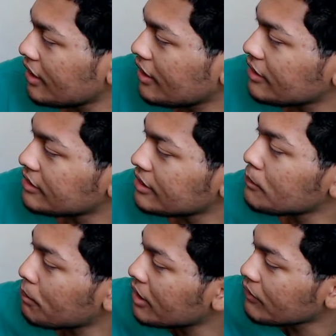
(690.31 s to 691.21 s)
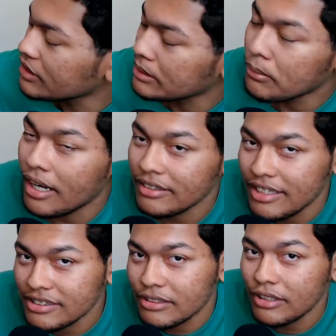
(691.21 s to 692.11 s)
CM Punk versus Brock
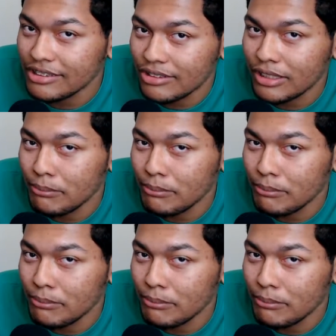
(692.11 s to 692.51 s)
Lesnar, also an